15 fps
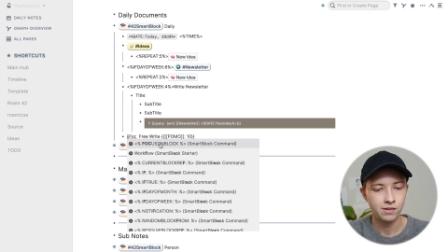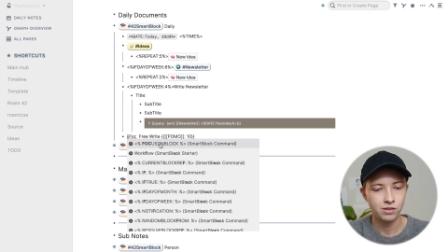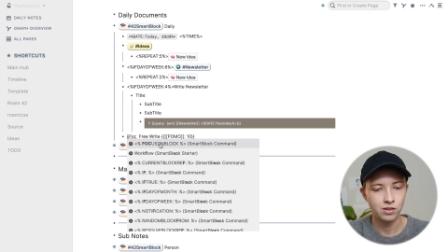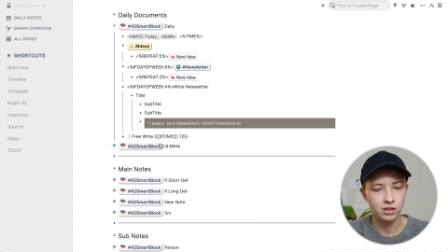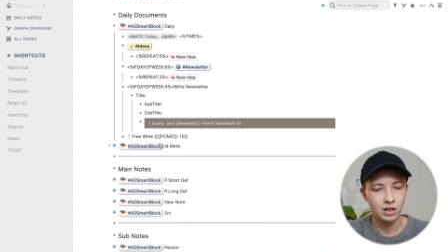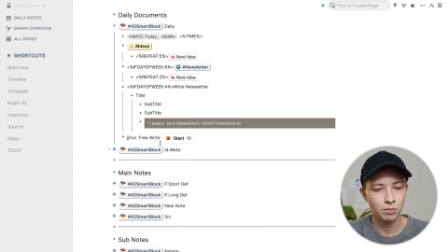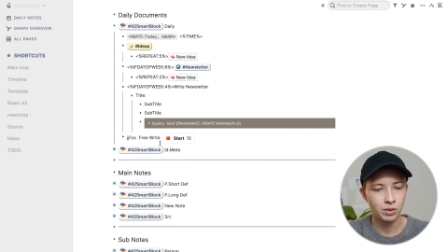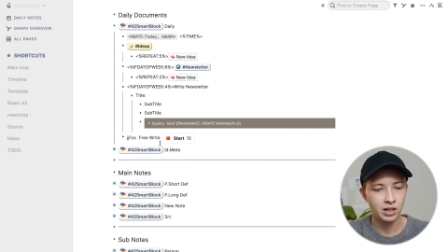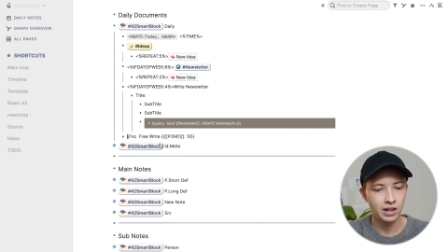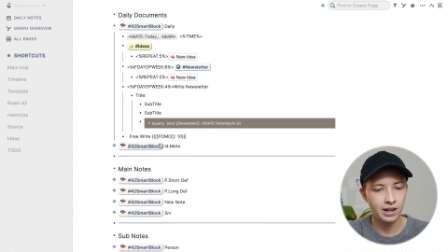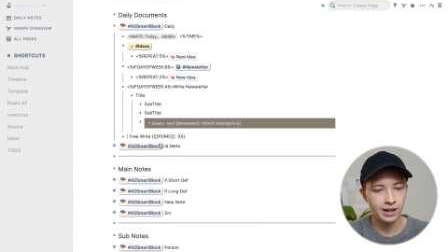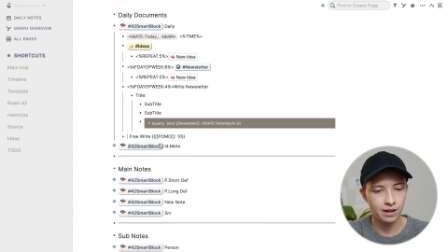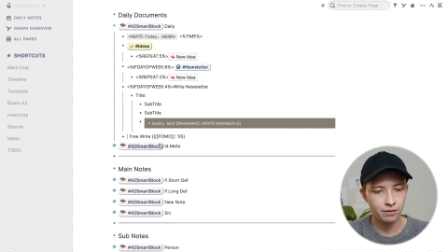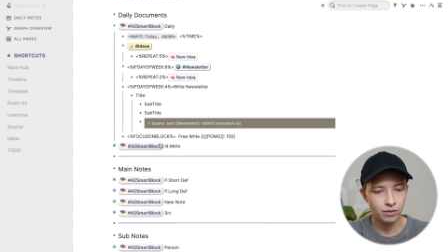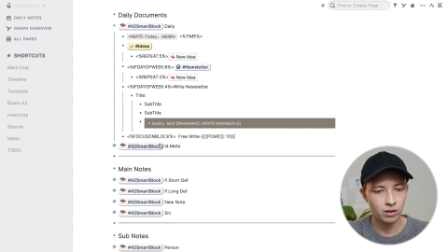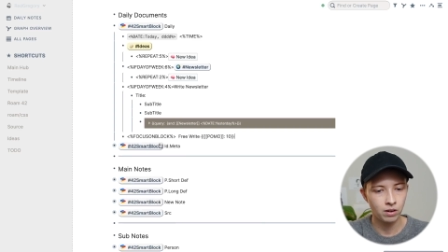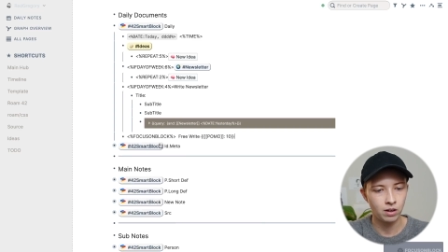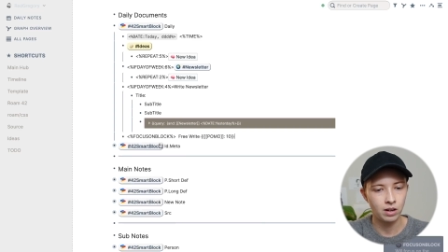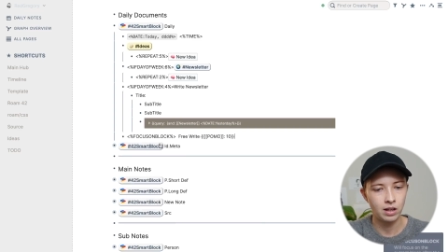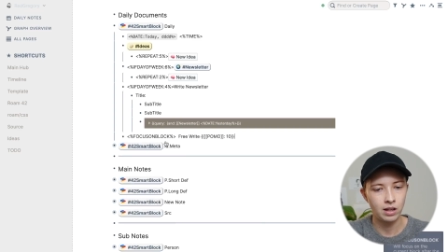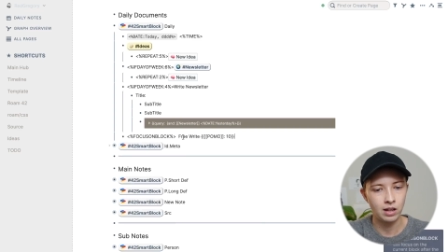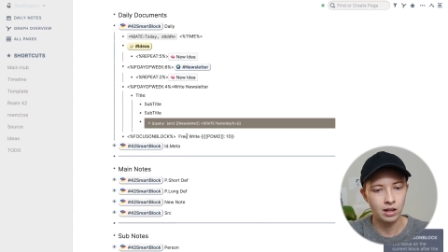so that
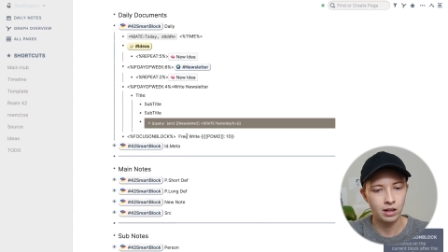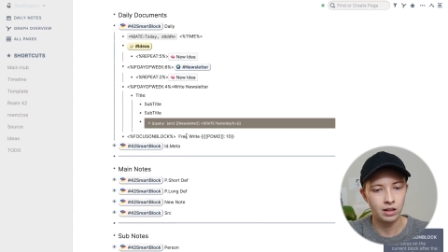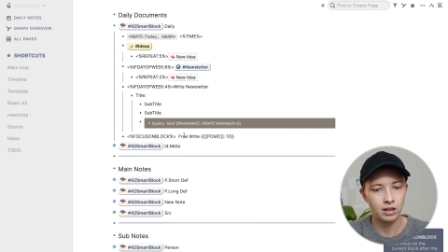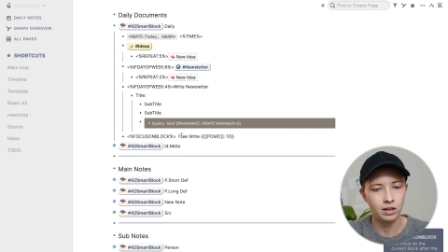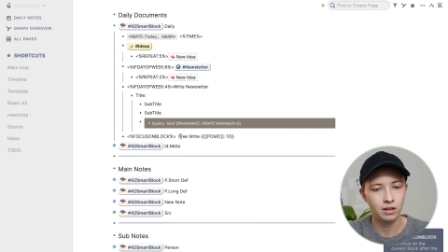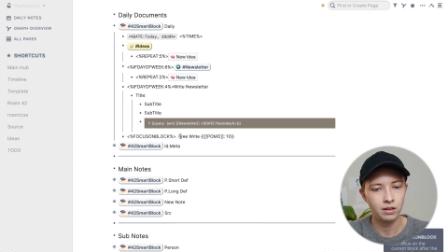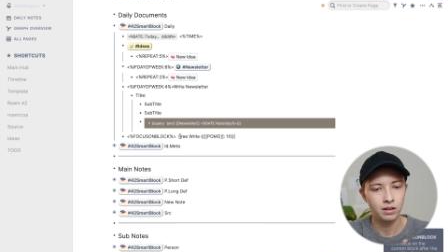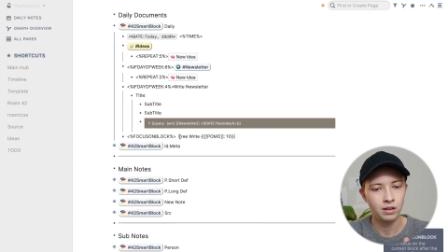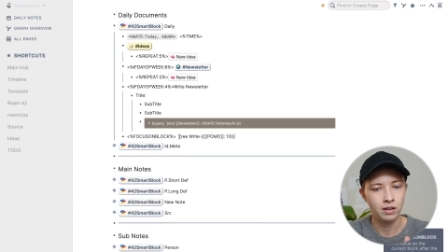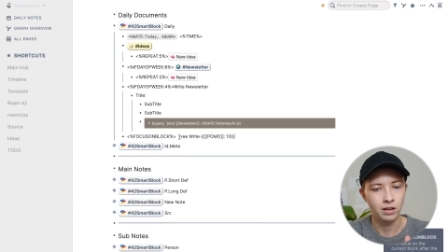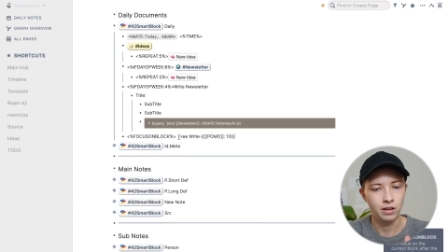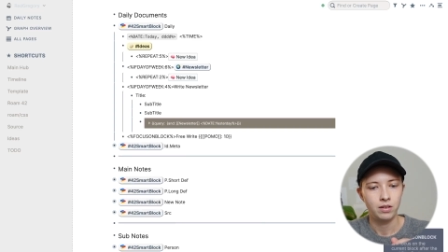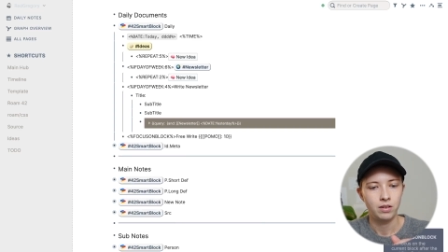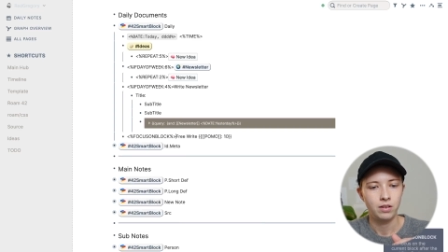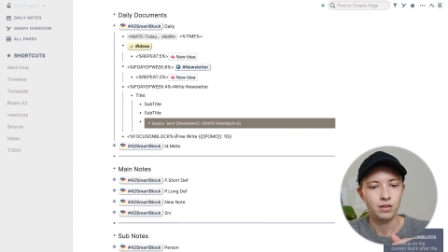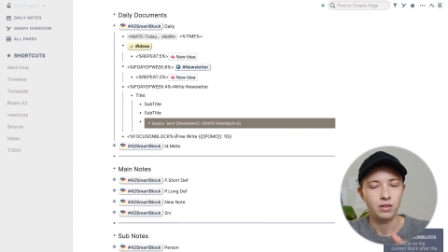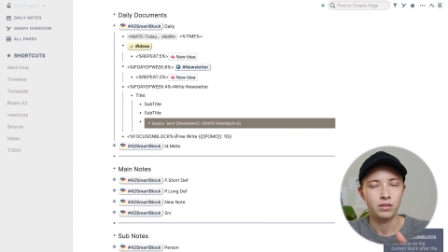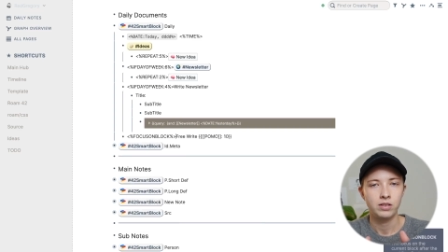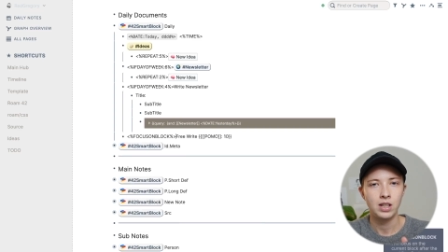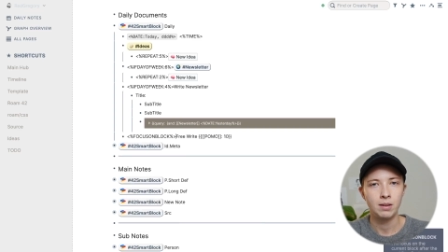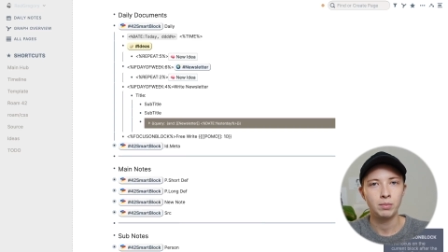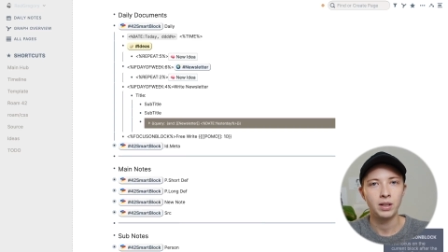whenever a
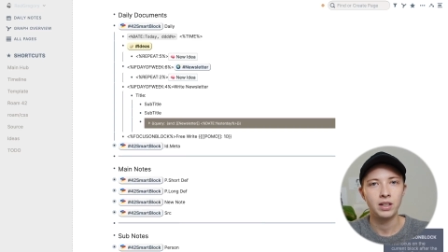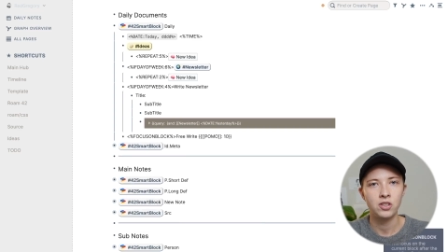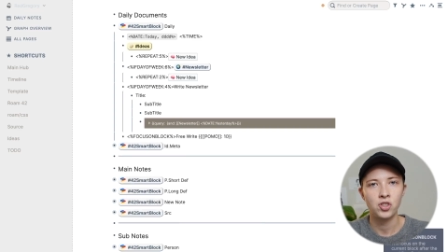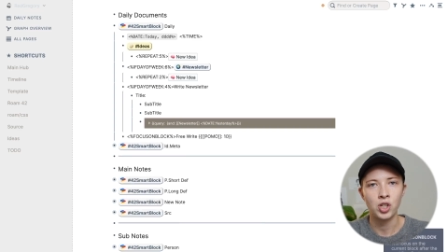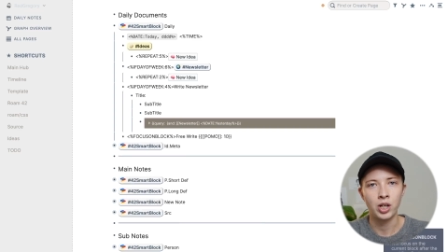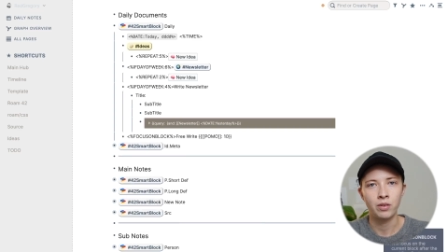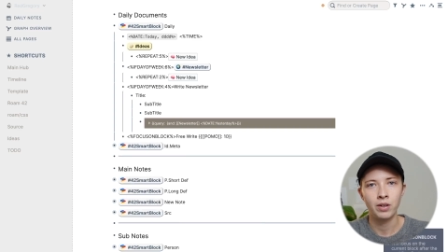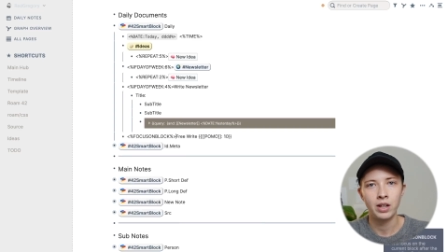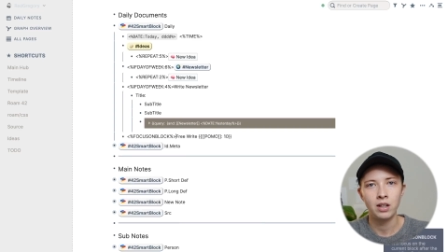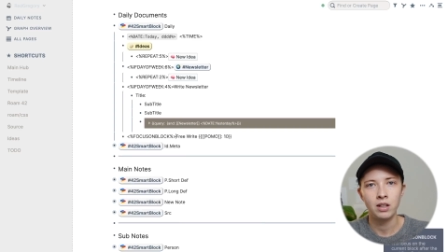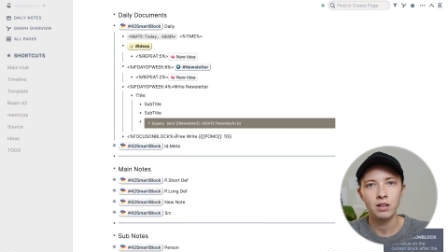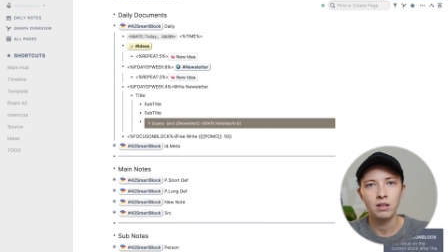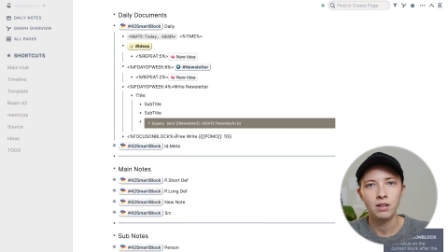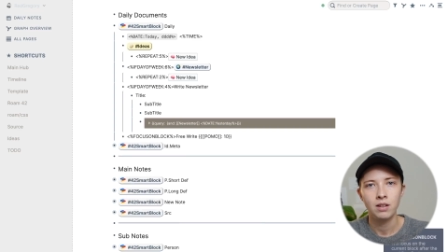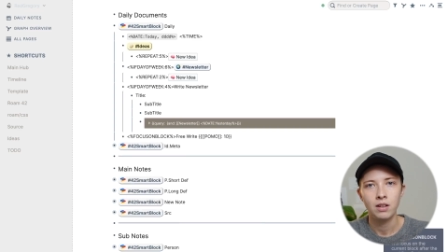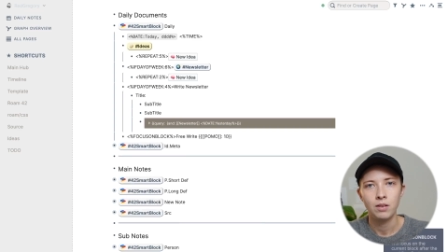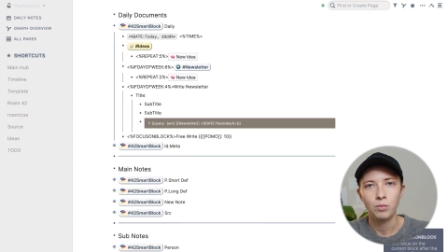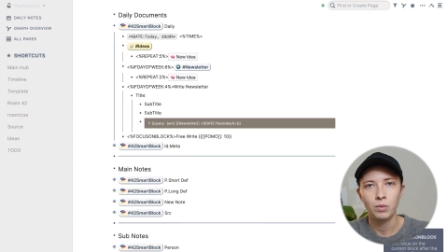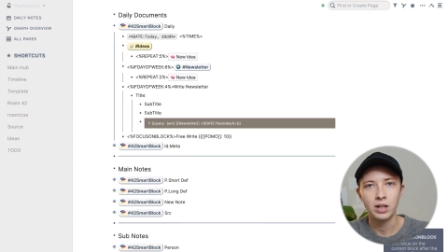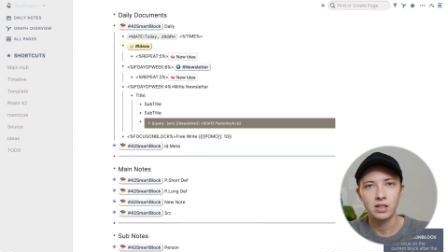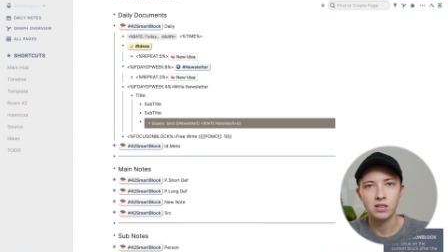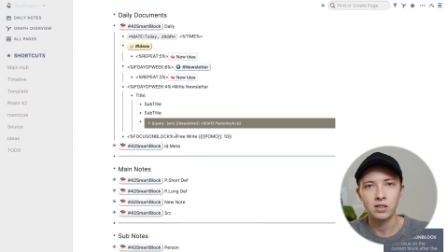template is generated,
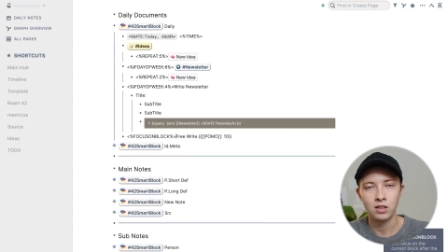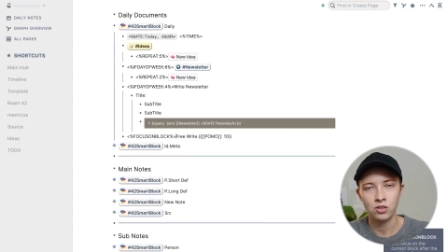when it's